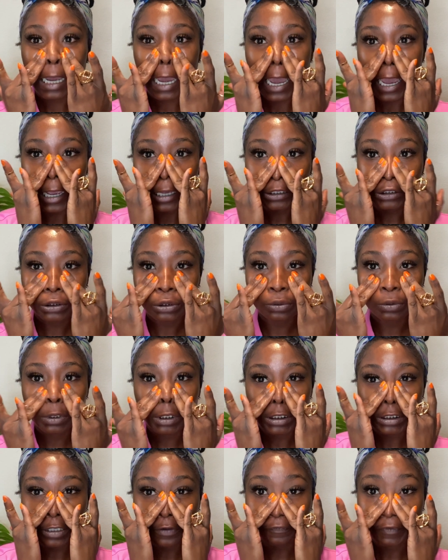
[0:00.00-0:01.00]
And I do
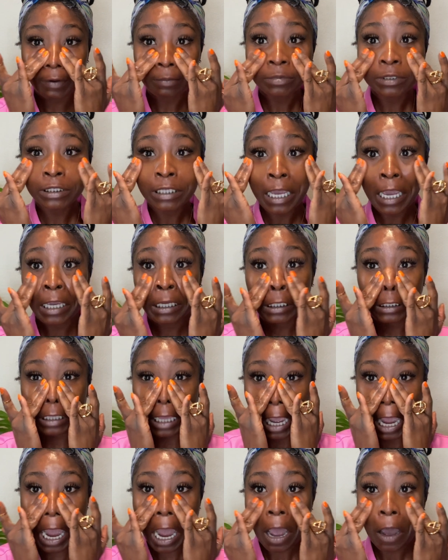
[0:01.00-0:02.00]
this if I'm staying in
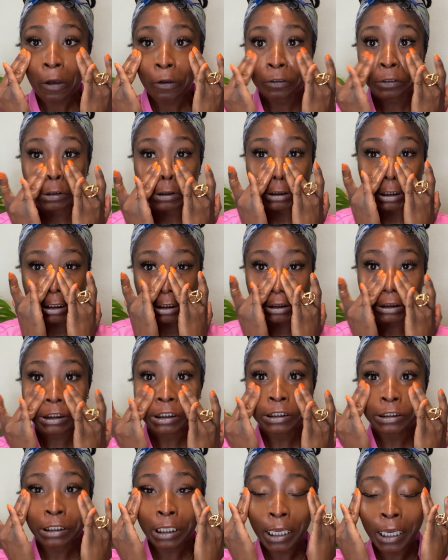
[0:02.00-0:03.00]
the house. This
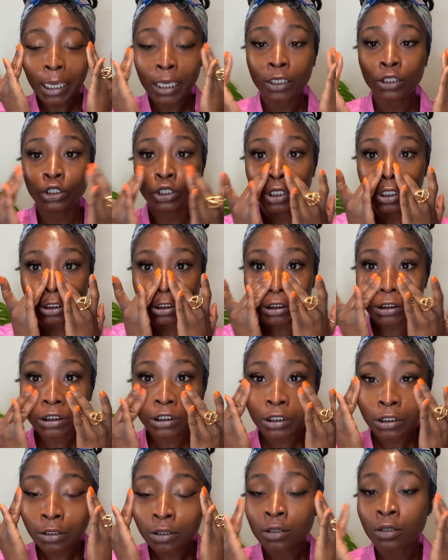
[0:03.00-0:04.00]
is
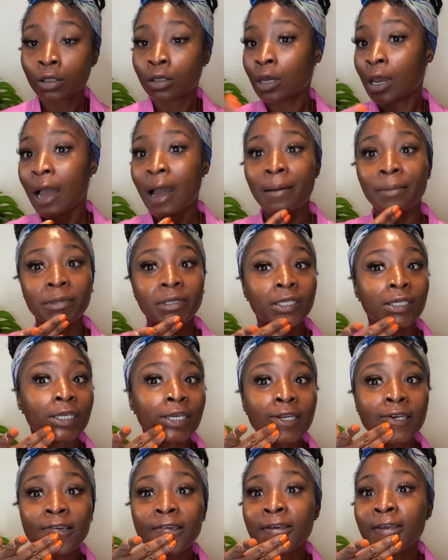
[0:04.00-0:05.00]
I'm
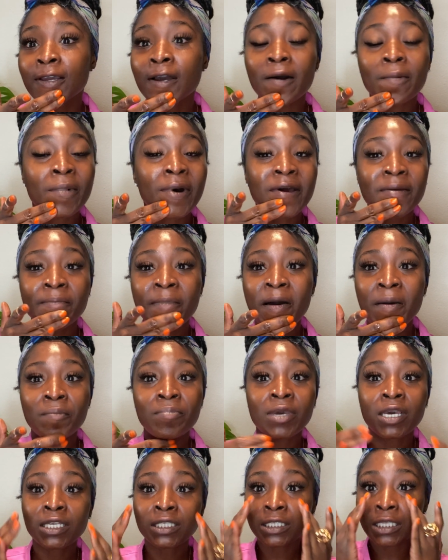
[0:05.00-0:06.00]
cleaning, I'm on my
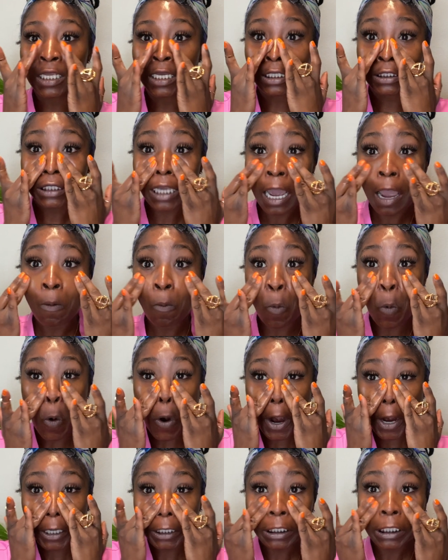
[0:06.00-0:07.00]
business, I'm
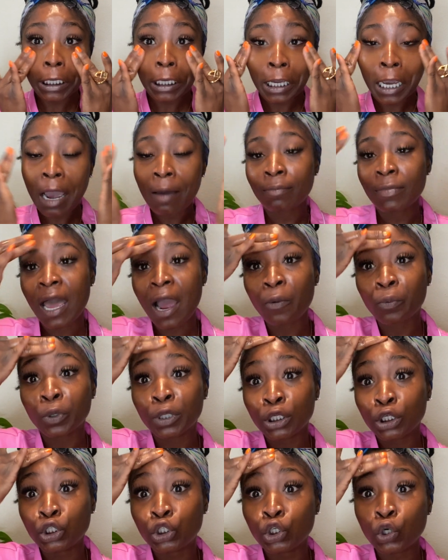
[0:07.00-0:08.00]
working, I'm not
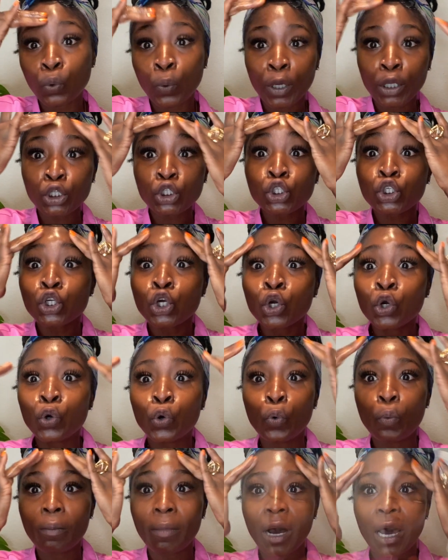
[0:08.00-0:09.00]
really doing
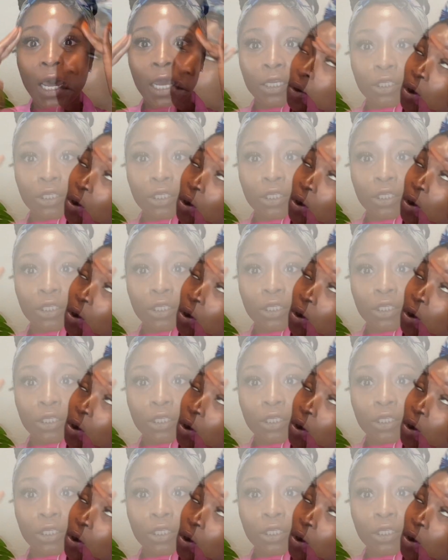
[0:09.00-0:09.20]
too much.